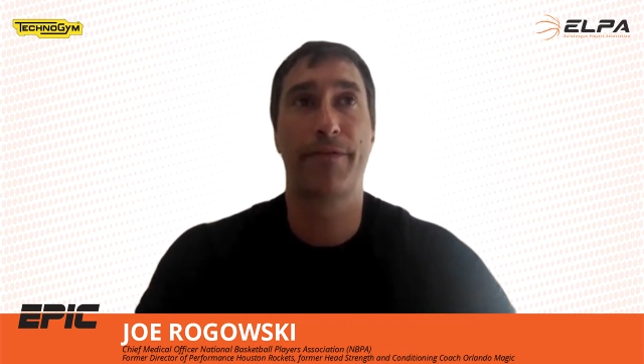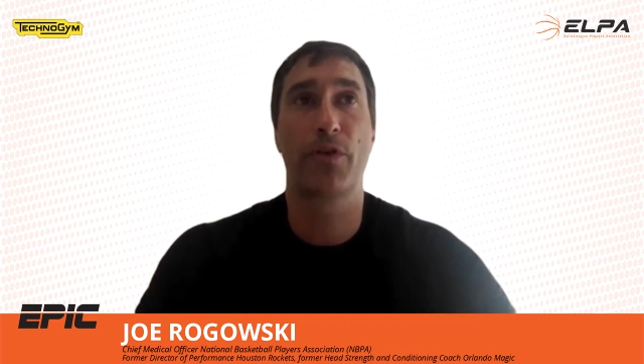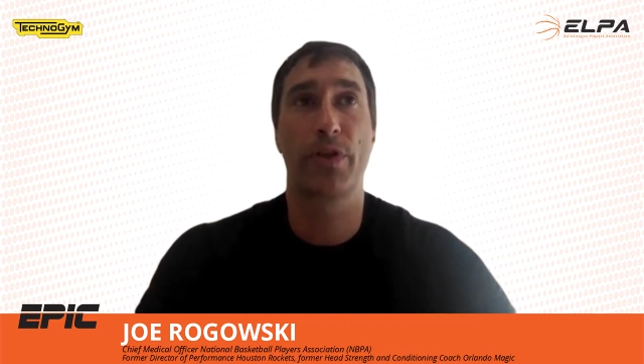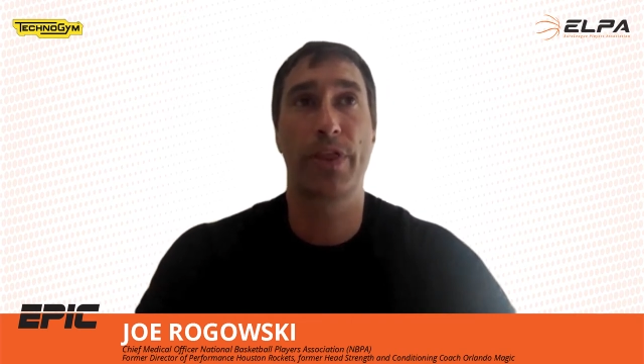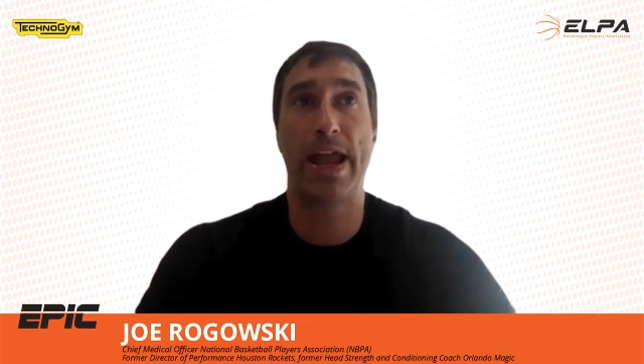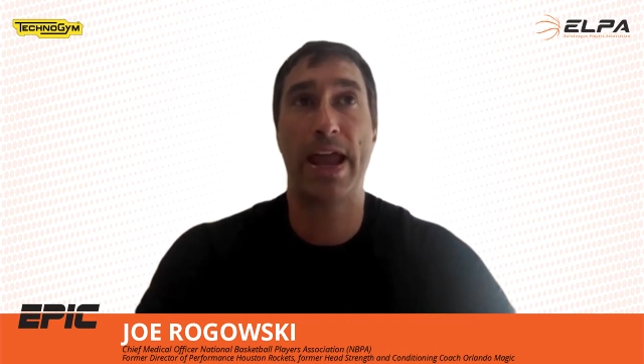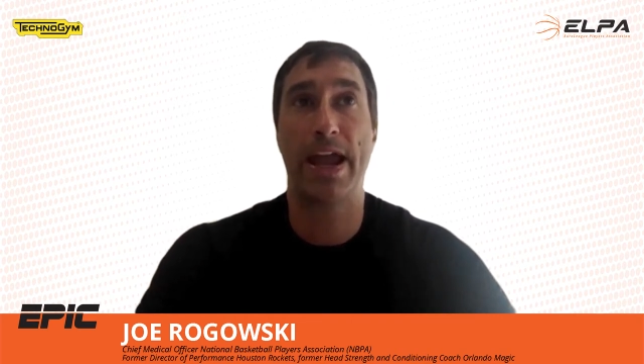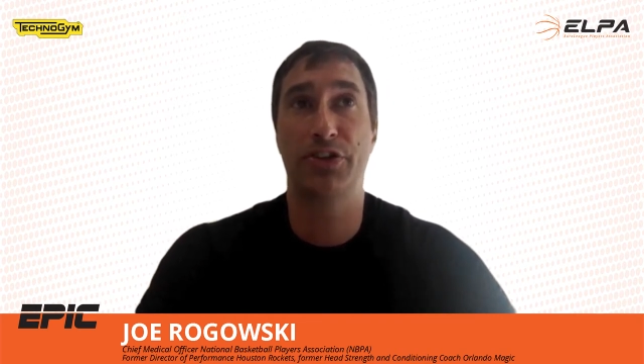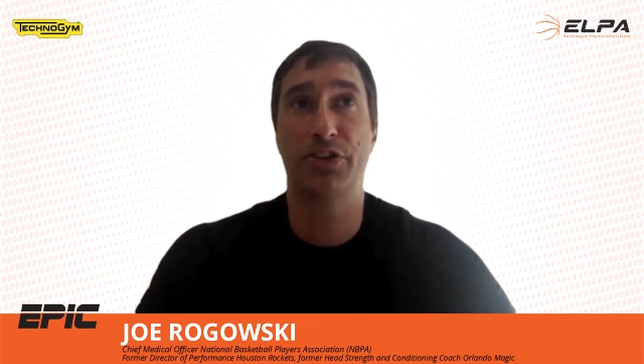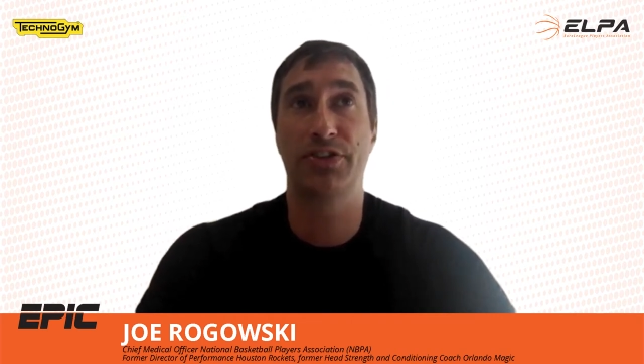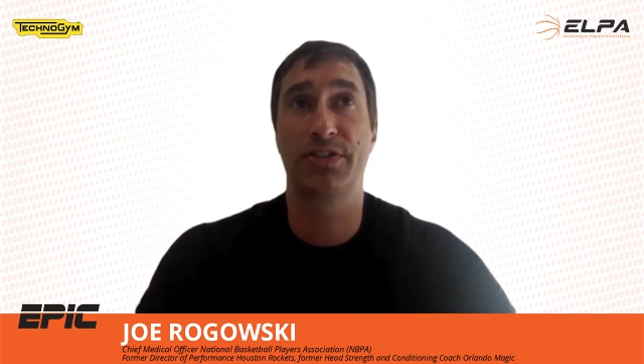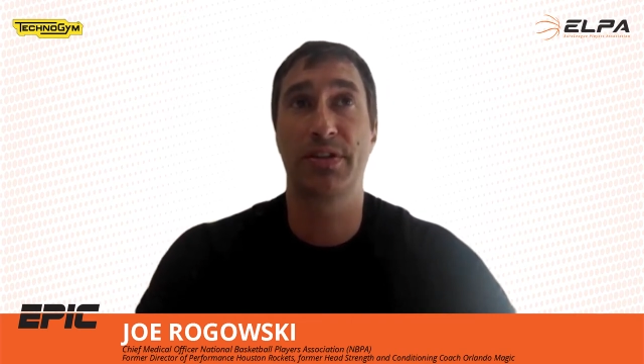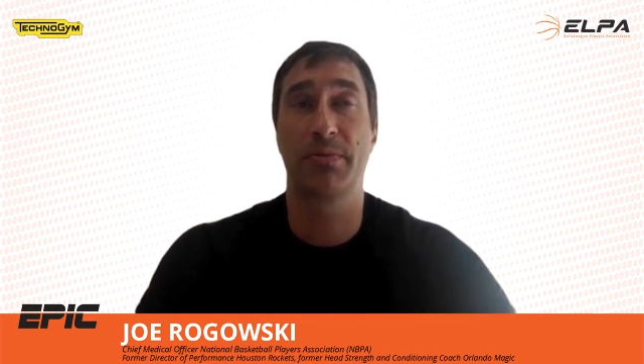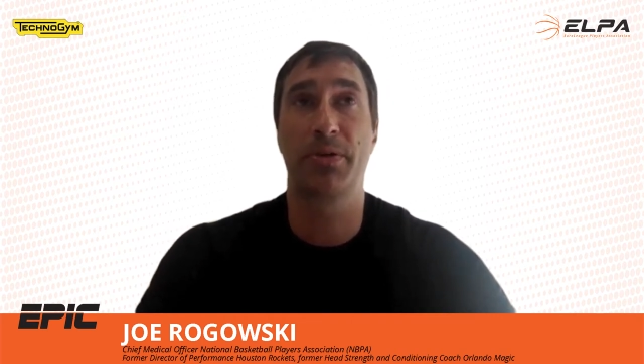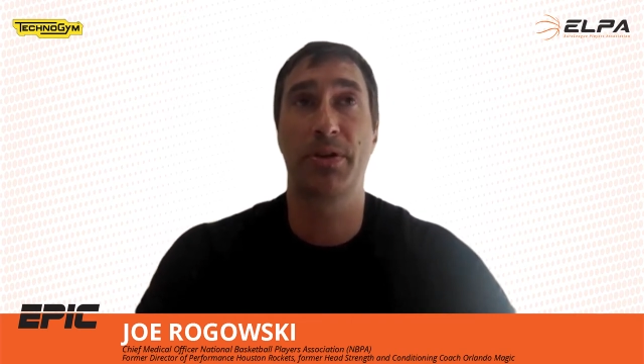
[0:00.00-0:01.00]
for the
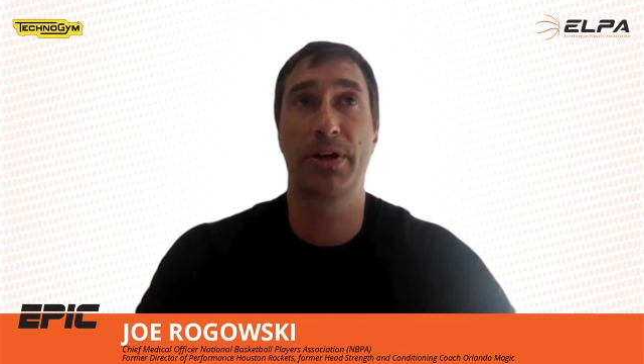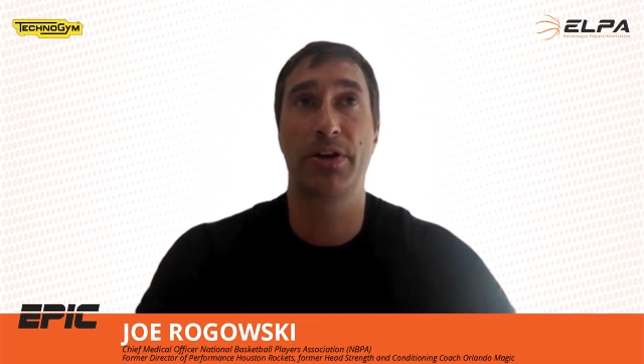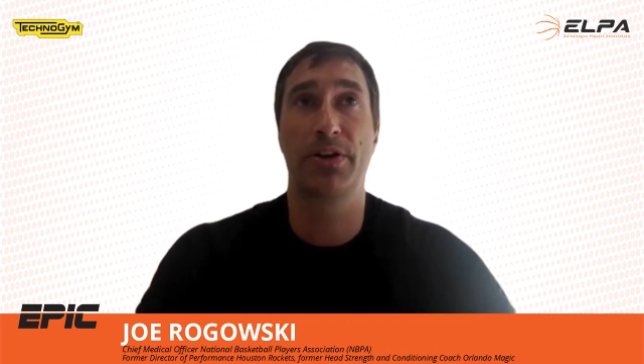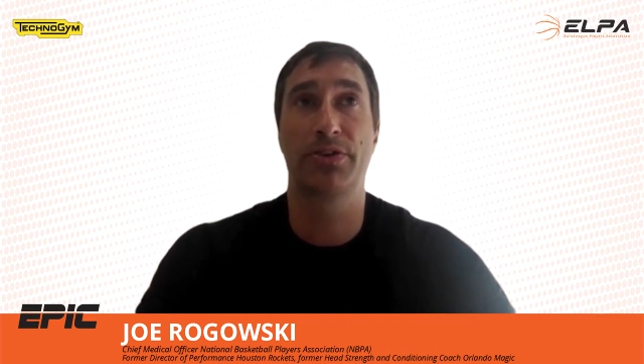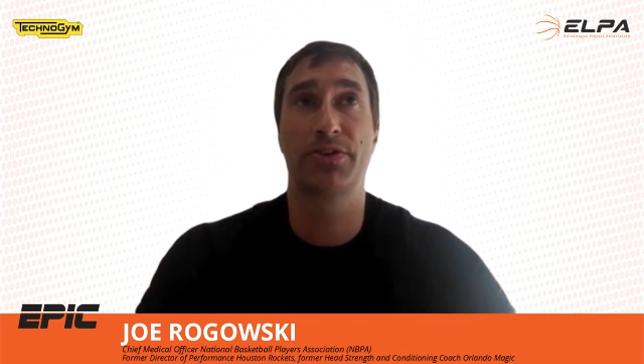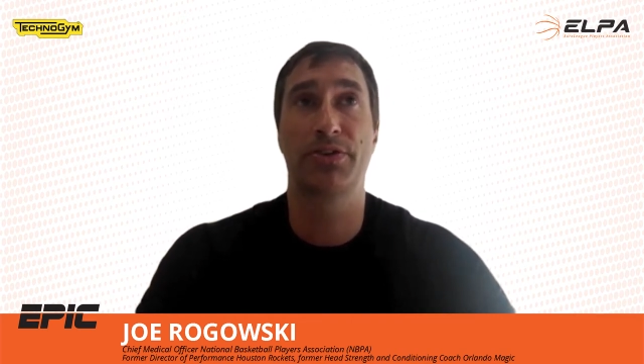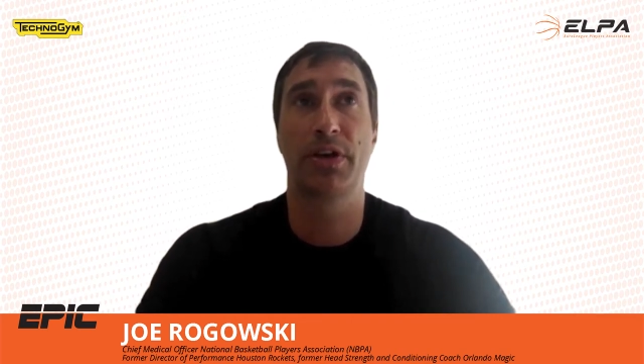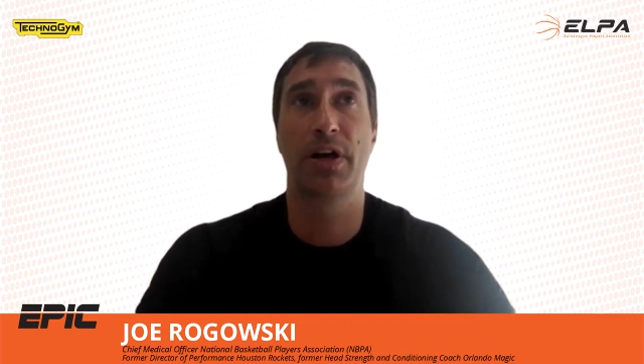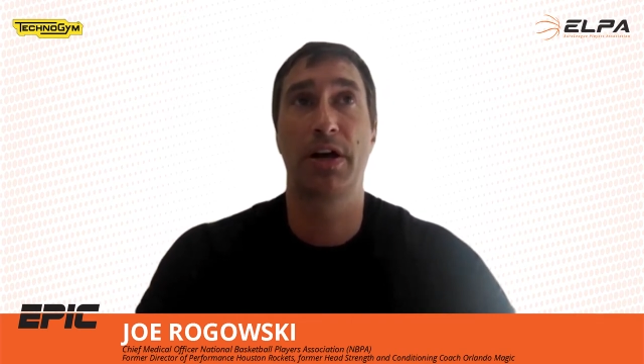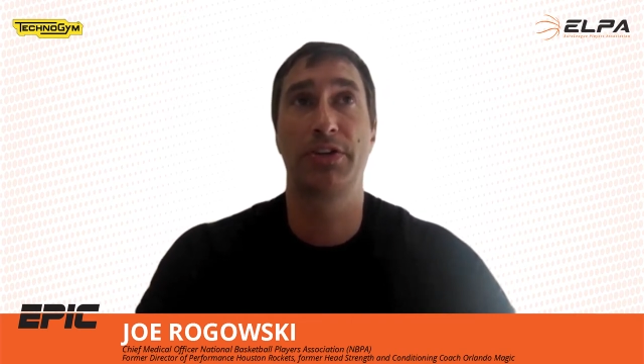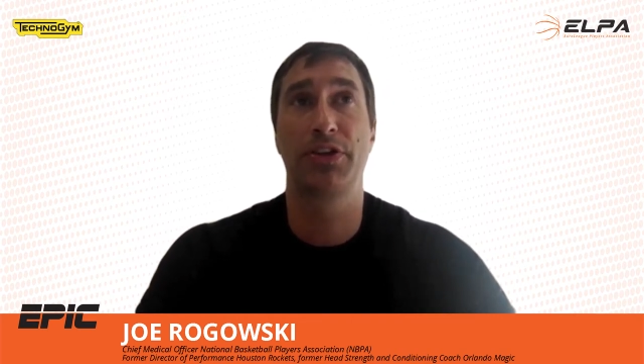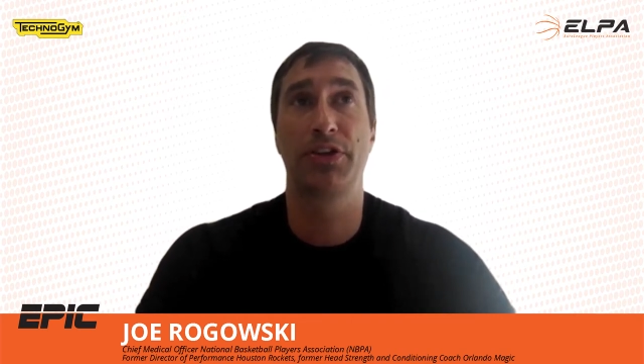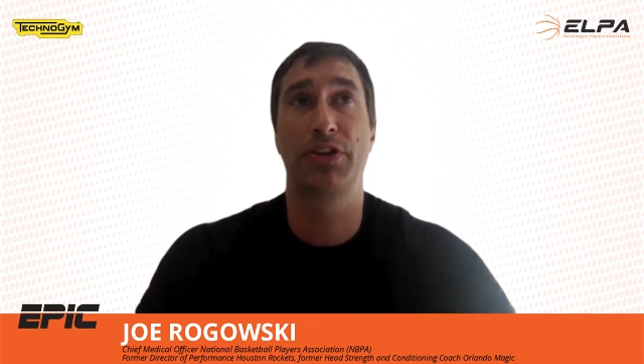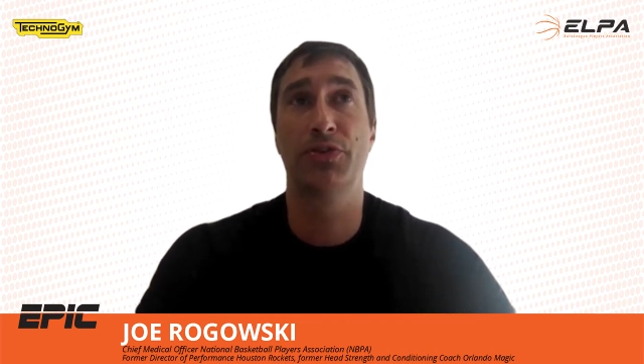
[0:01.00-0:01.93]
agents and the players to